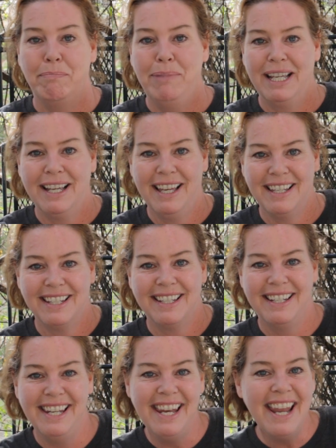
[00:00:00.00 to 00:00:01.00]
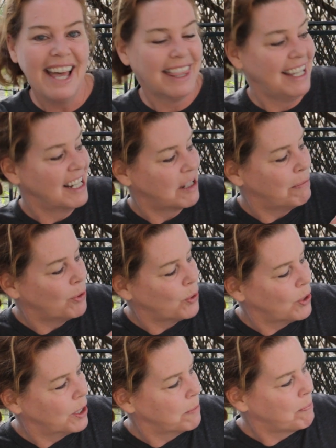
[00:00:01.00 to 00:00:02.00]
because nothing's
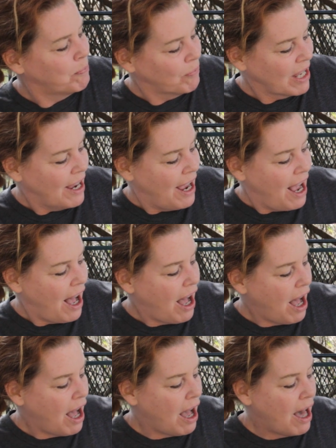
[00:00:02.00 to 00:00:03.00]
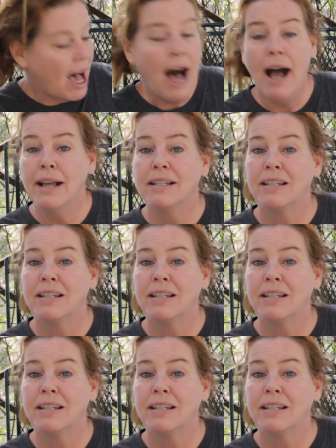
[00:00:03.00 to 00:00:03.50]
more uh, high